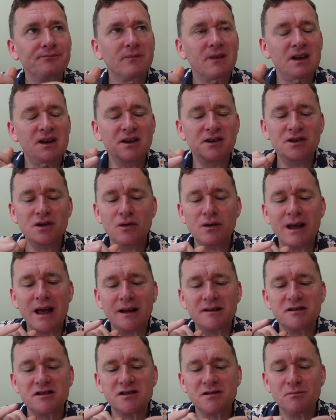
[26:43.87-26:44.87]
You do
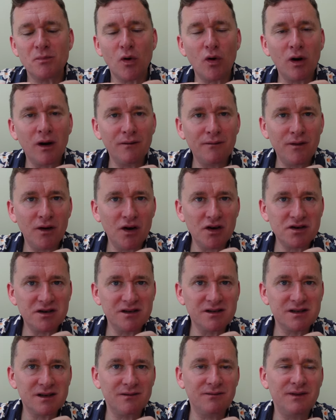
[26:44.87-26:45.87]
get smaller
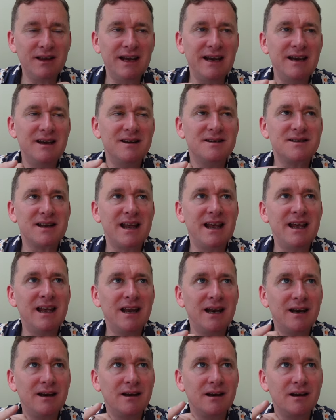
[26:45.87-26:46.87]
versions of these
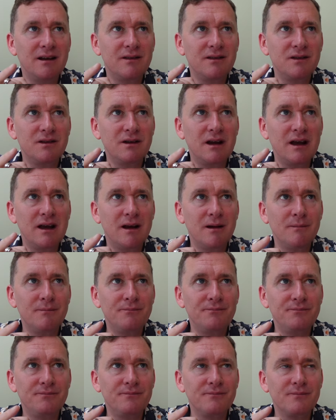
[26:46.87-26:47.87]
in,
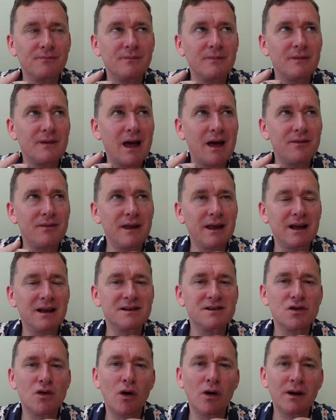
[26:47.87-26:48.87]
I think it's
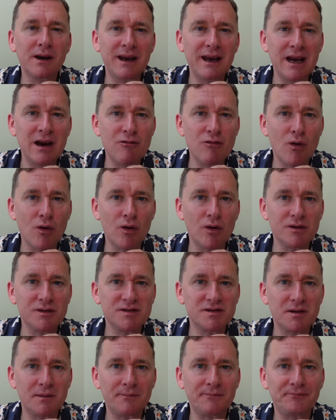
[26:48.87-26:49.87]
called
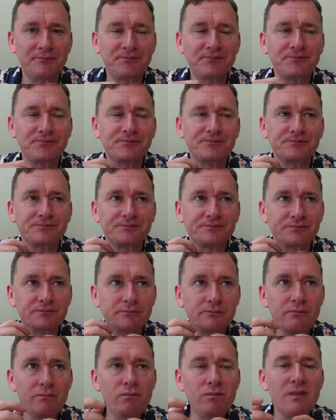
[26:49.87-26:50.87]
Heroes.
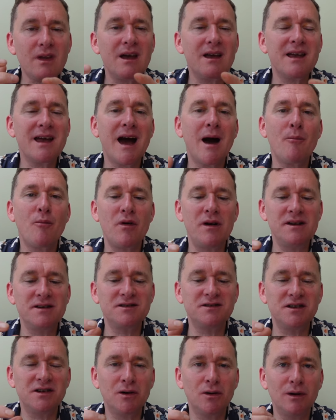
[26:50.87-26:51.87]
Cadbury's
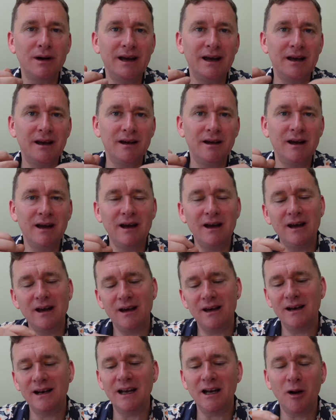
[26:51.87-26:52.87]
do a
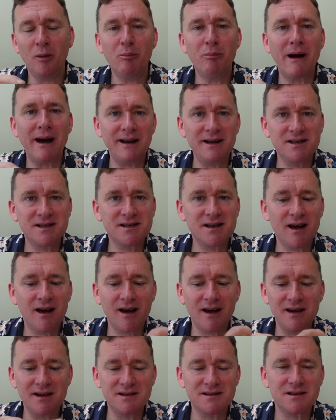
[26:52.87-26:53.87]
little
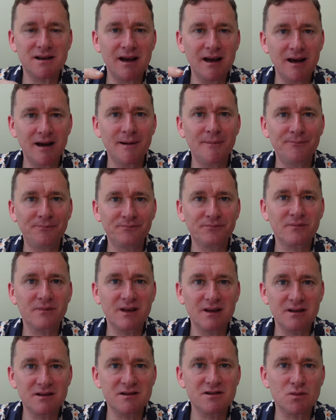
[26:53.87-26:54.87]
bite-size
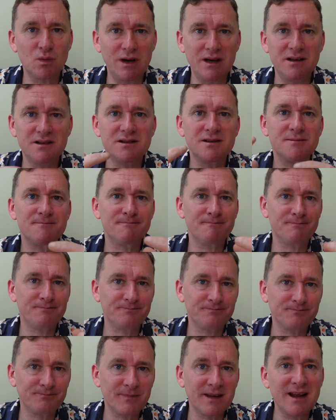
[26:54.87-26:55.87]
sweets,
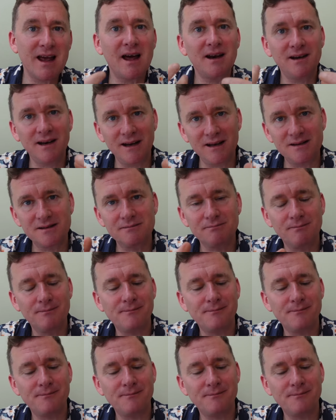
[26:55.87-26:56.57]
candies,